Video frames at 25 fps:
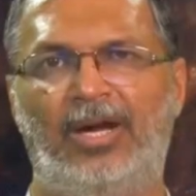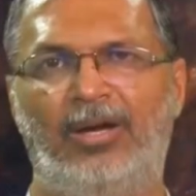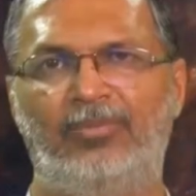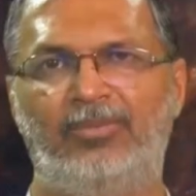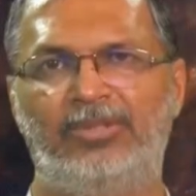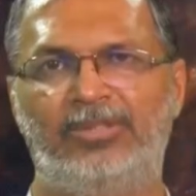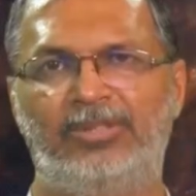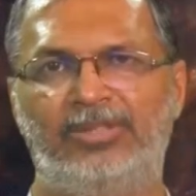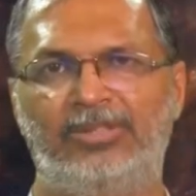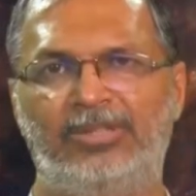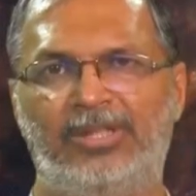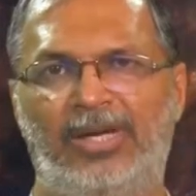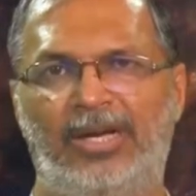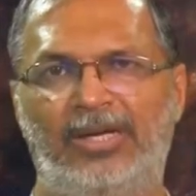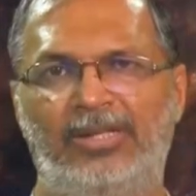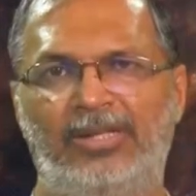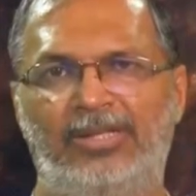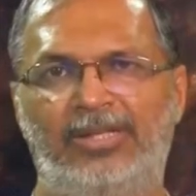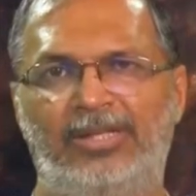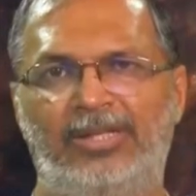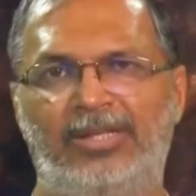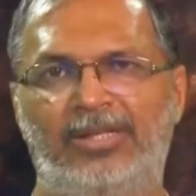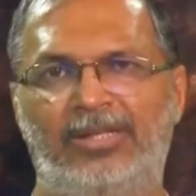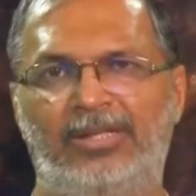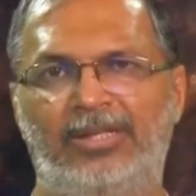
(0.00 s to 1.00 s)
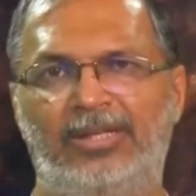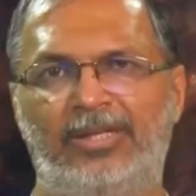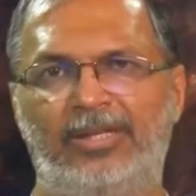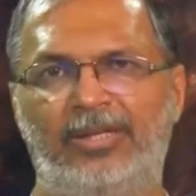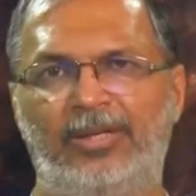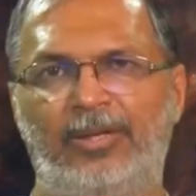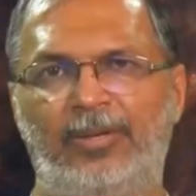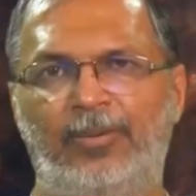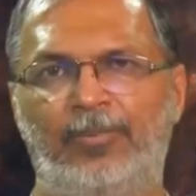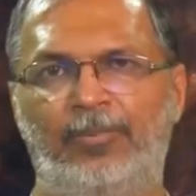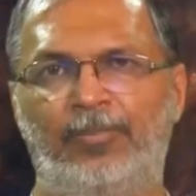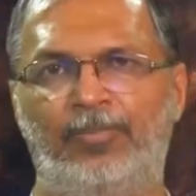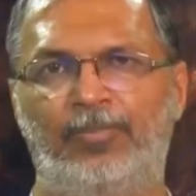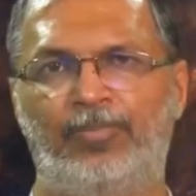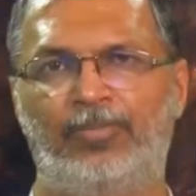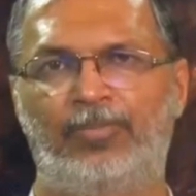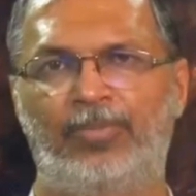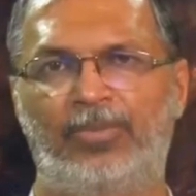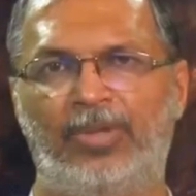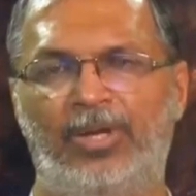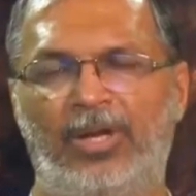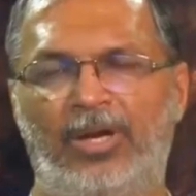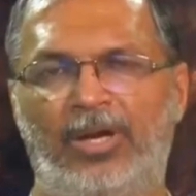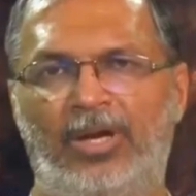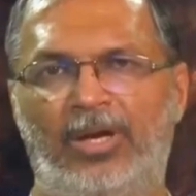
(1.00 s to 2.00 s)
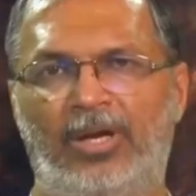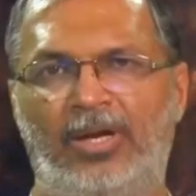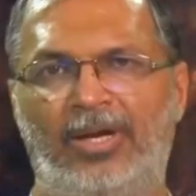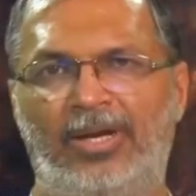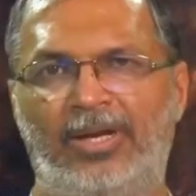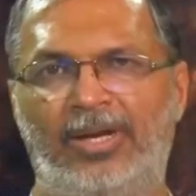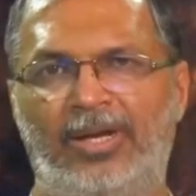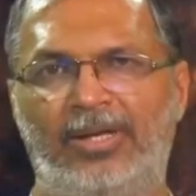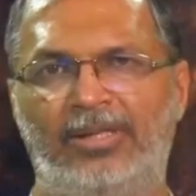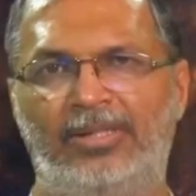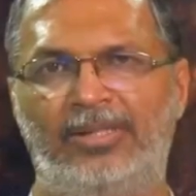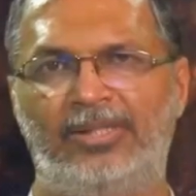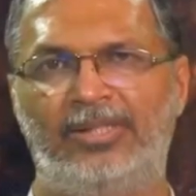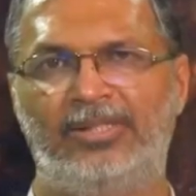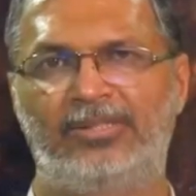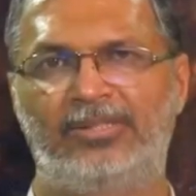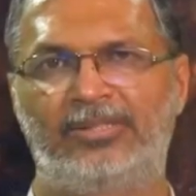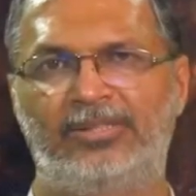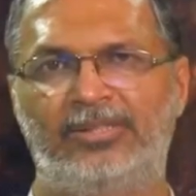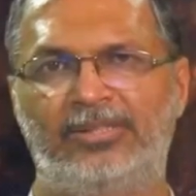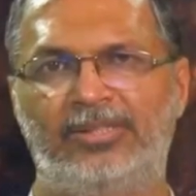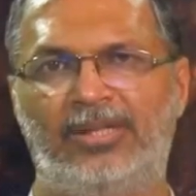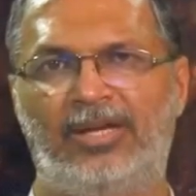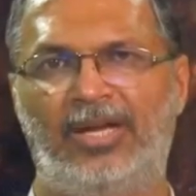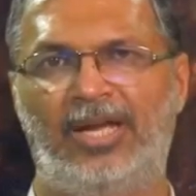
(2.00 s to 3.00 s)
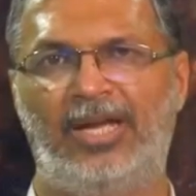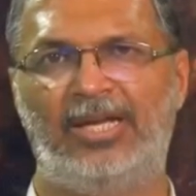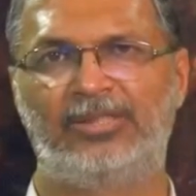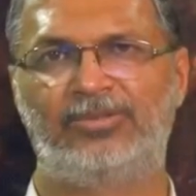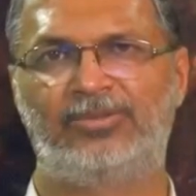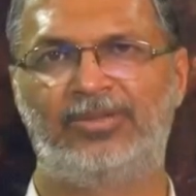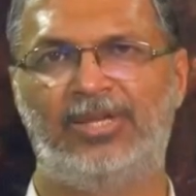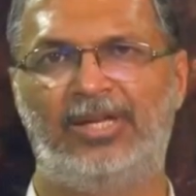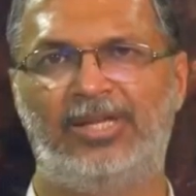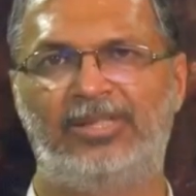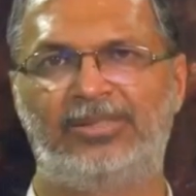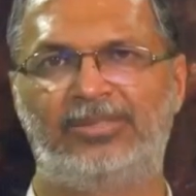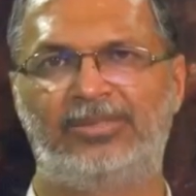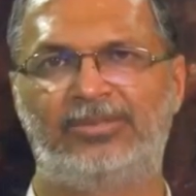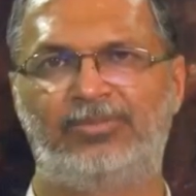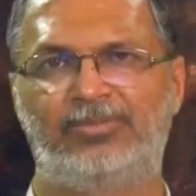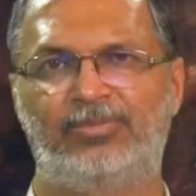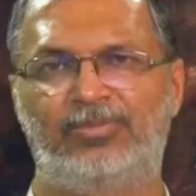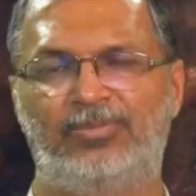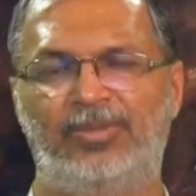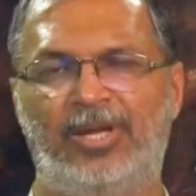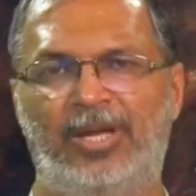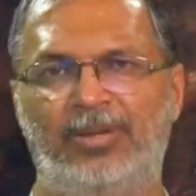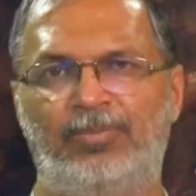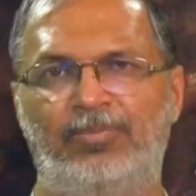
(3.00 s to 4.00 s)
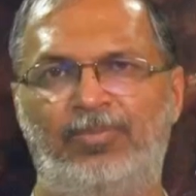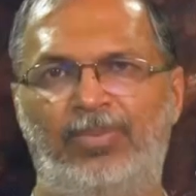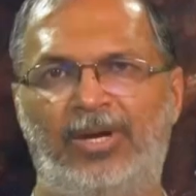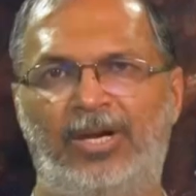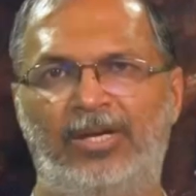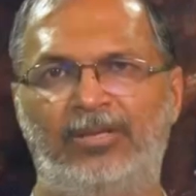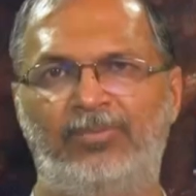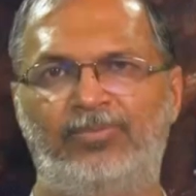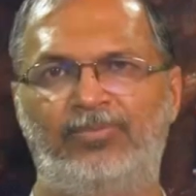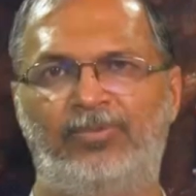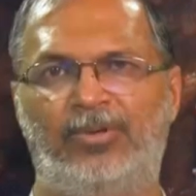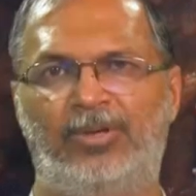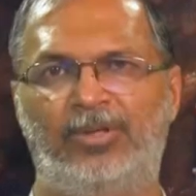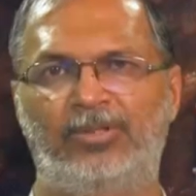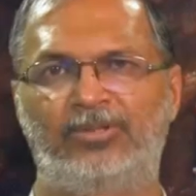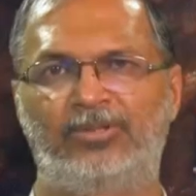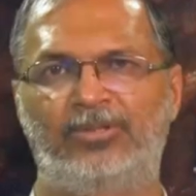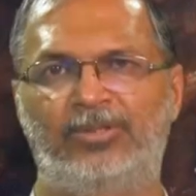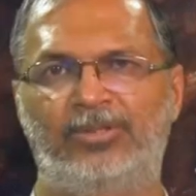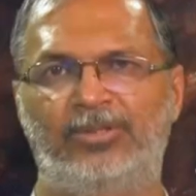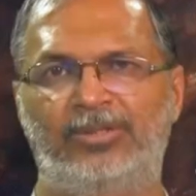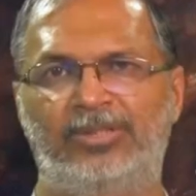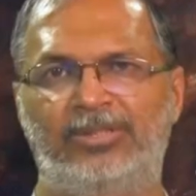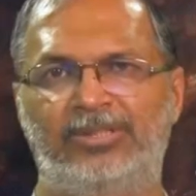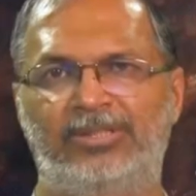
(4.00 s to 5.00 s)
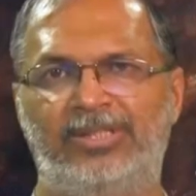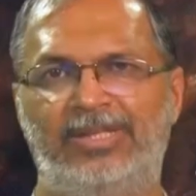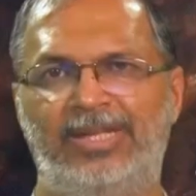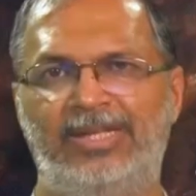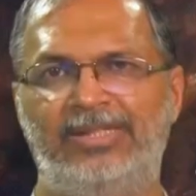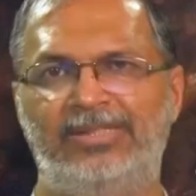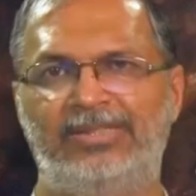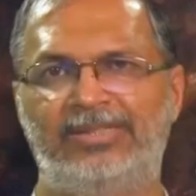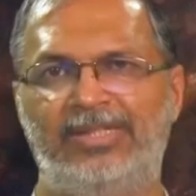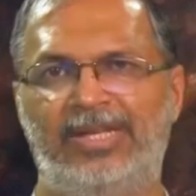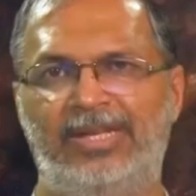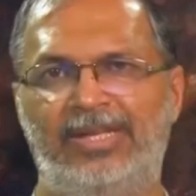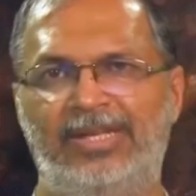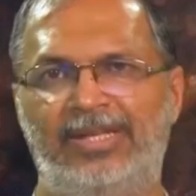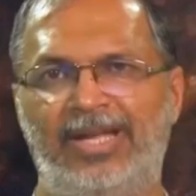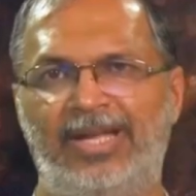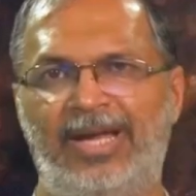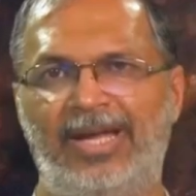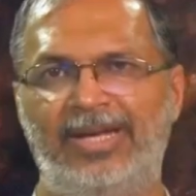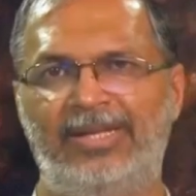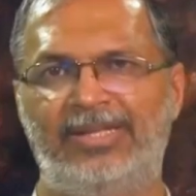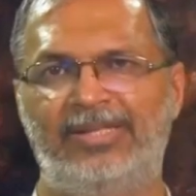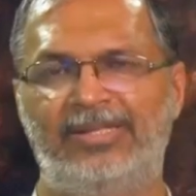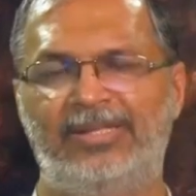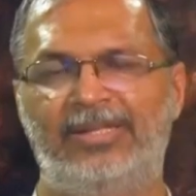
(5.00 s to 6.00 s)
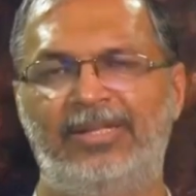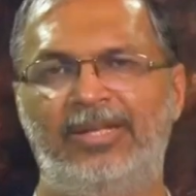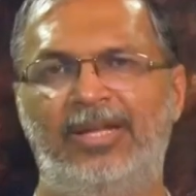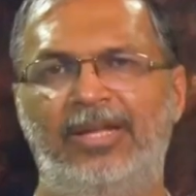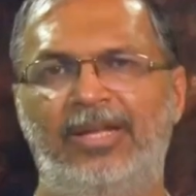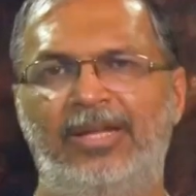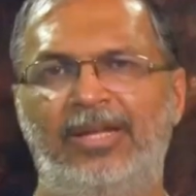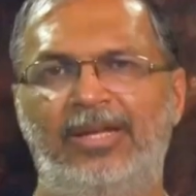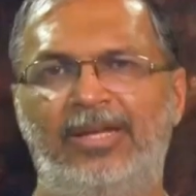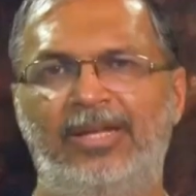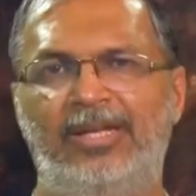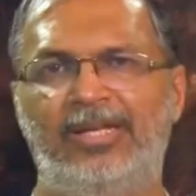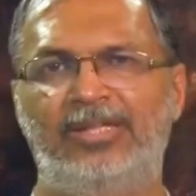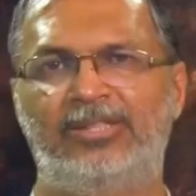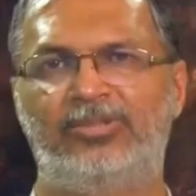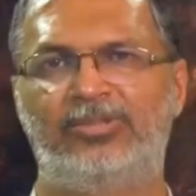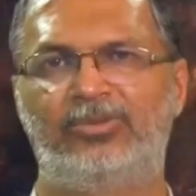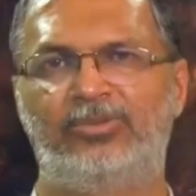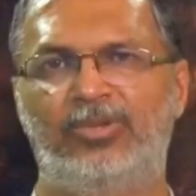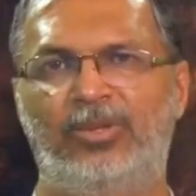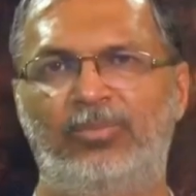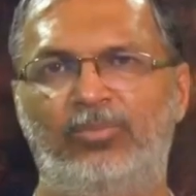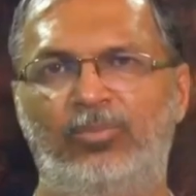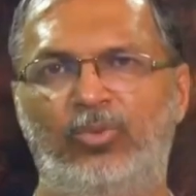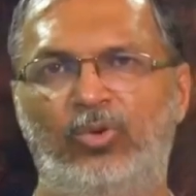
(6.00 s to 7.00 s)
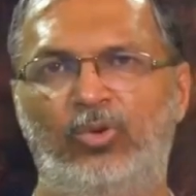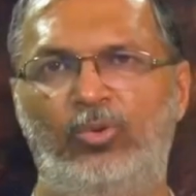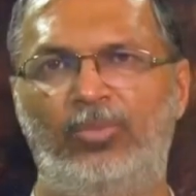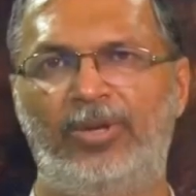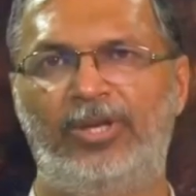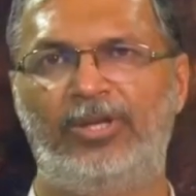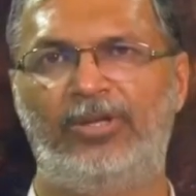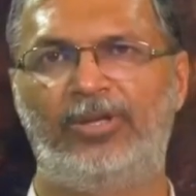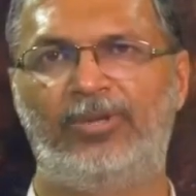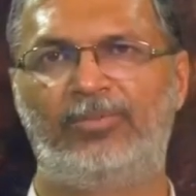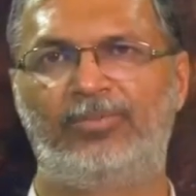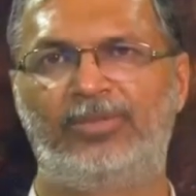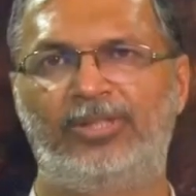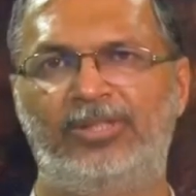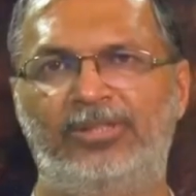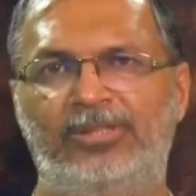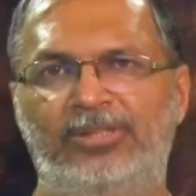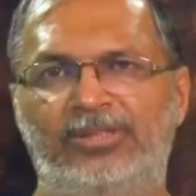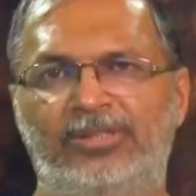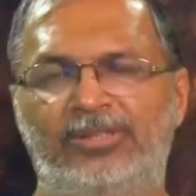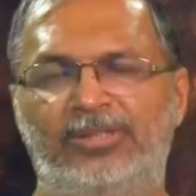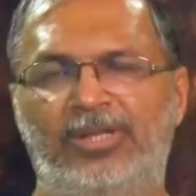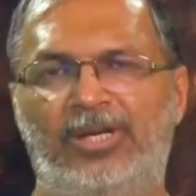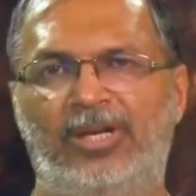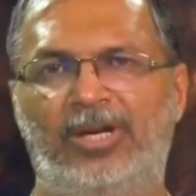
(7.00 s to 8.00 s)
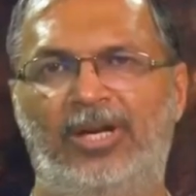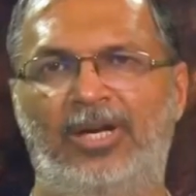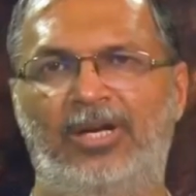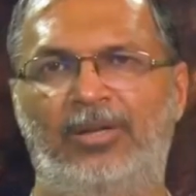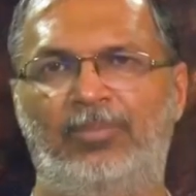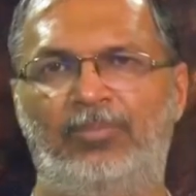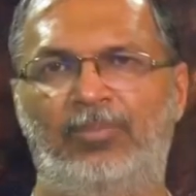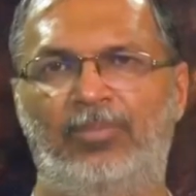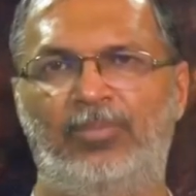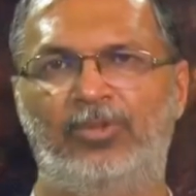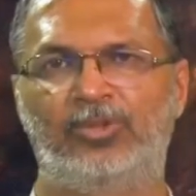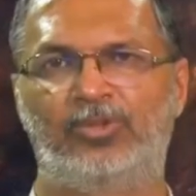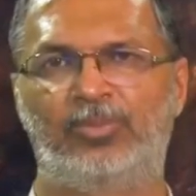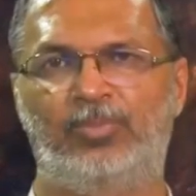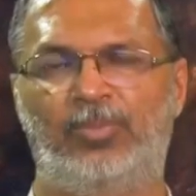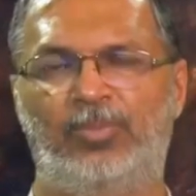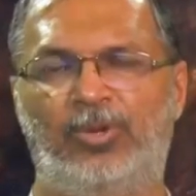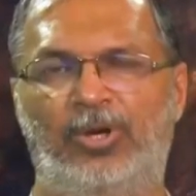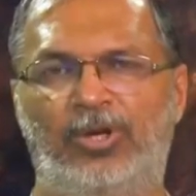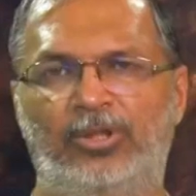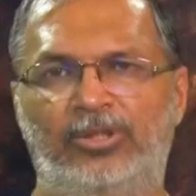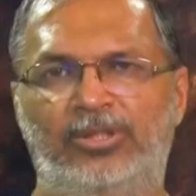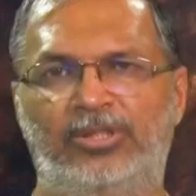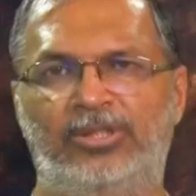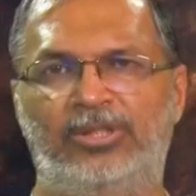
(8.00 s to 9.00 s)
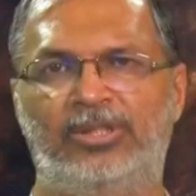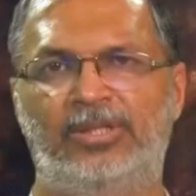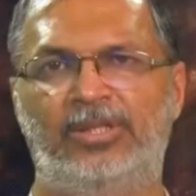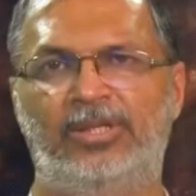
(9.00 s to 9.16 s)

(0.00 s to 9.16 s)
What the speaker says: which is untilted at this as that part falls on this lens, and that leads to a movement of this spot